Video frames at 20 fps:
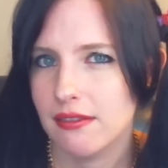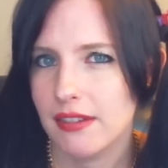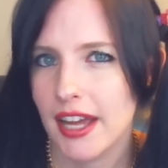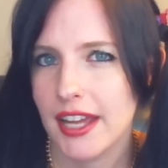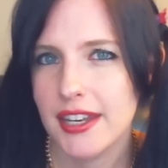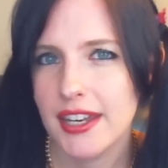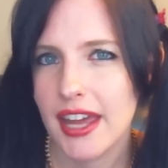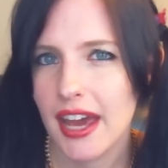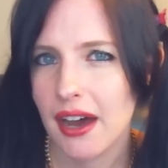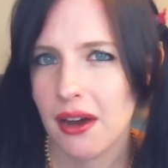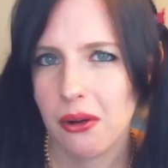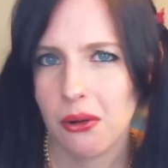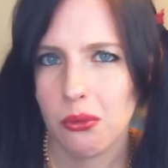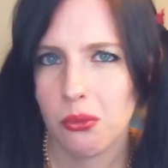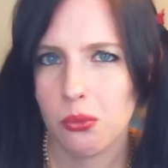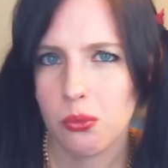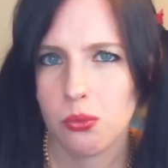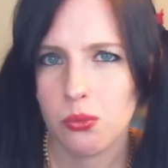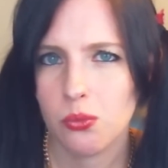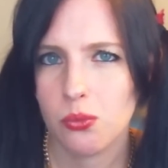And
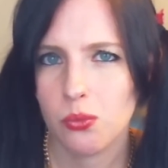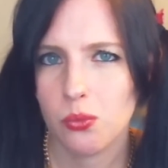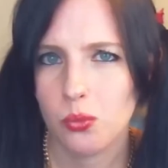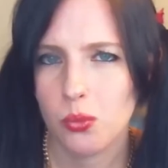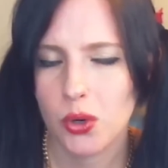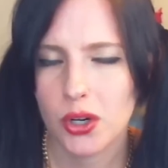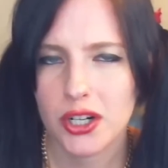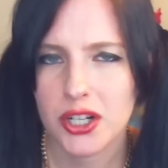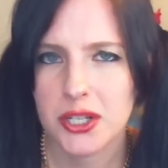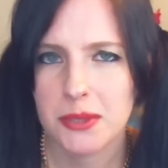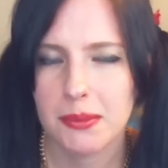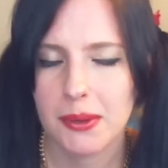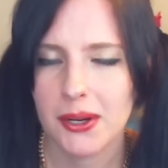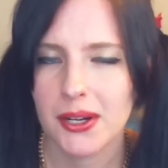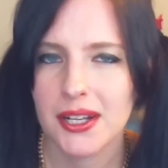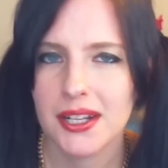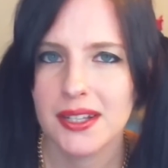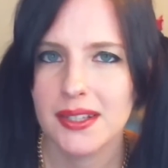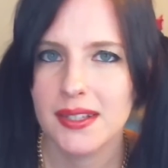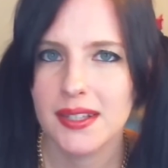now we're
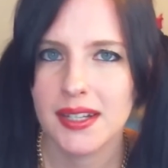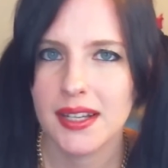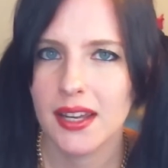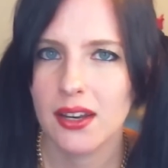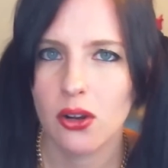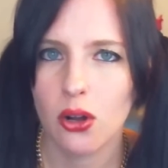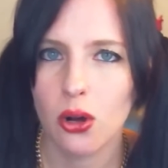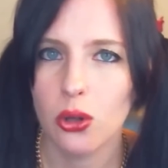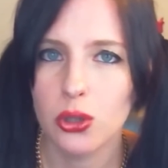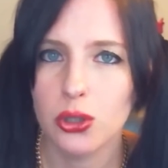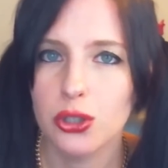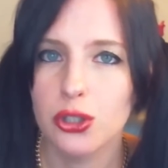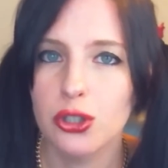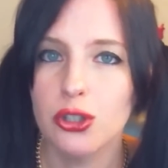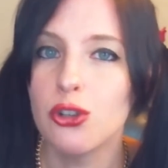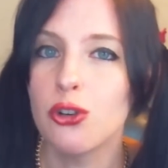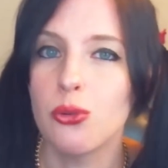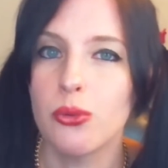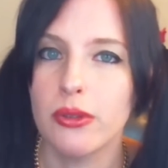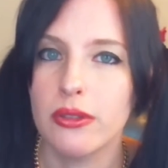experiencing it all
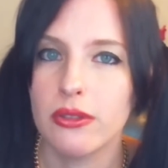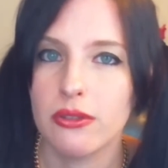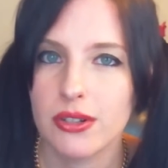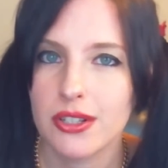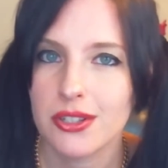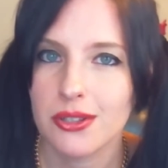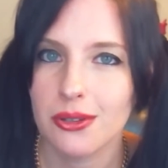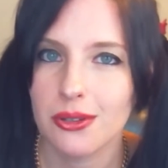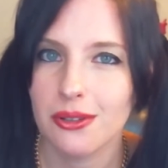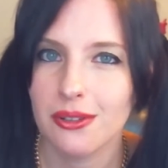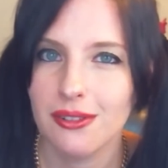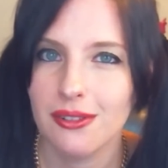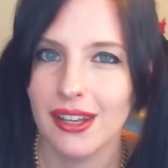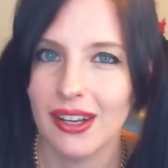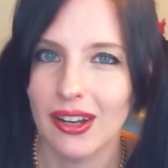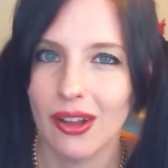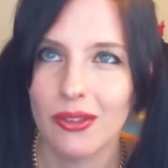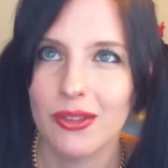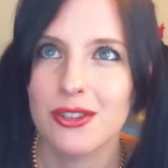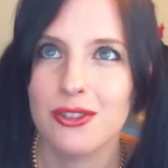anew with Crystal
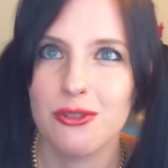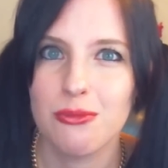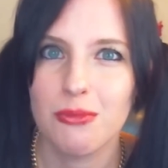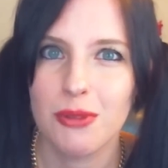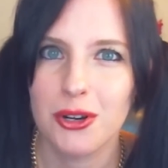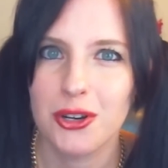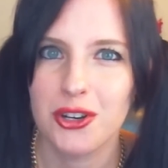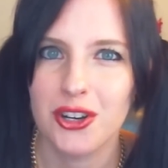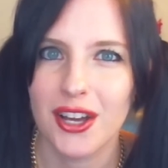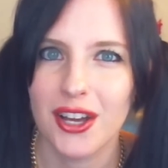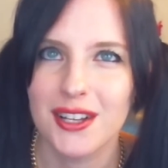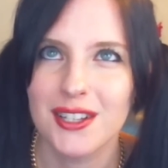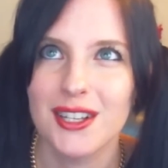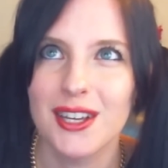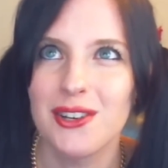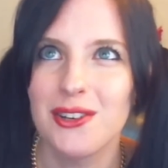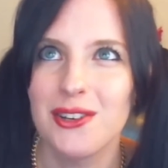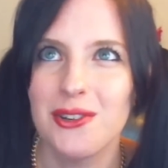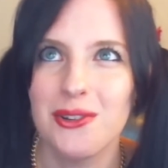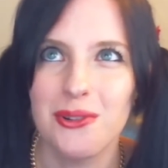and all this new merchandise
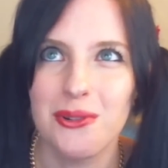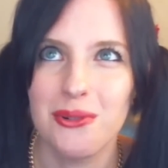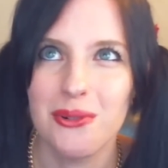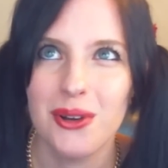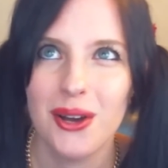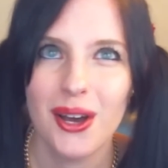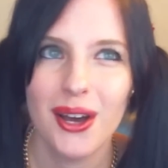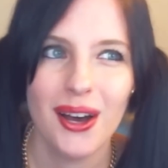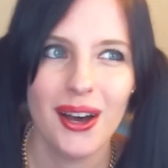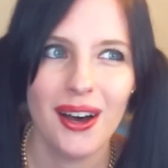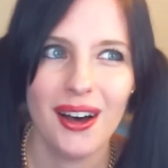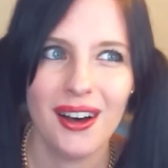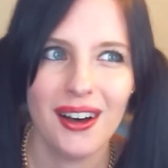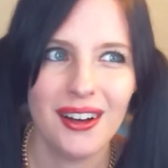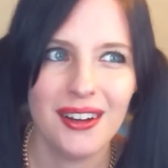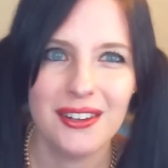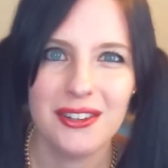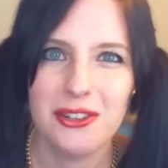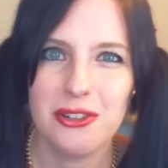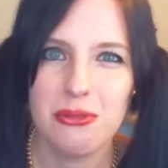and new
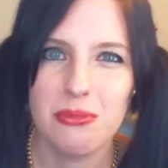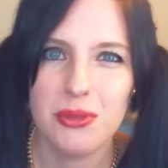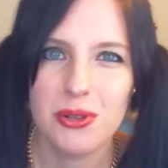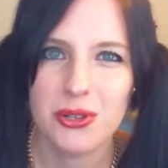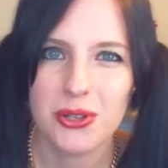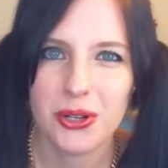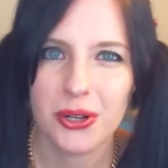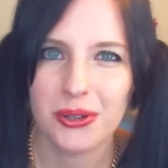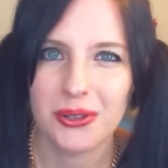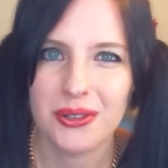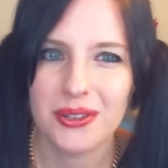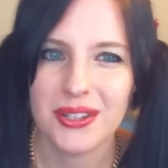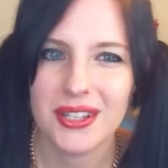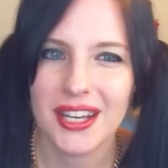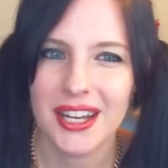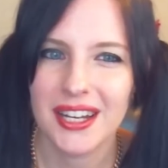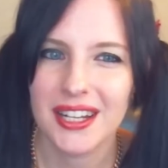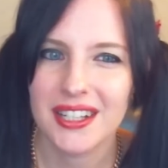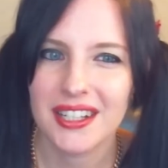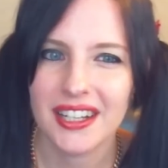musicals,
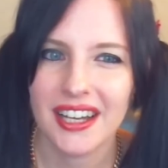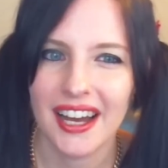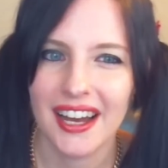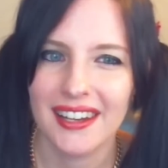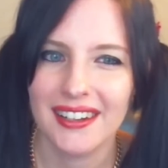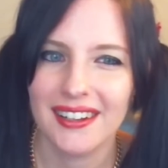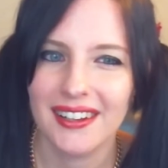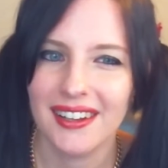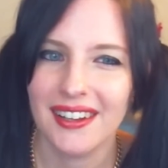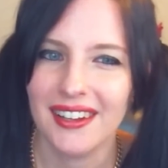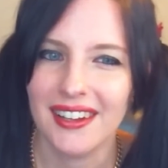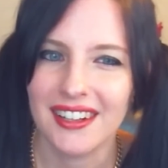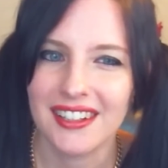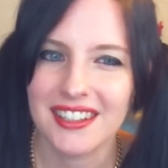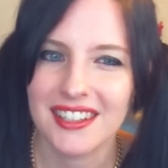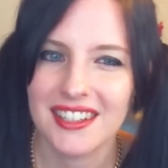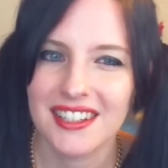and it's kind of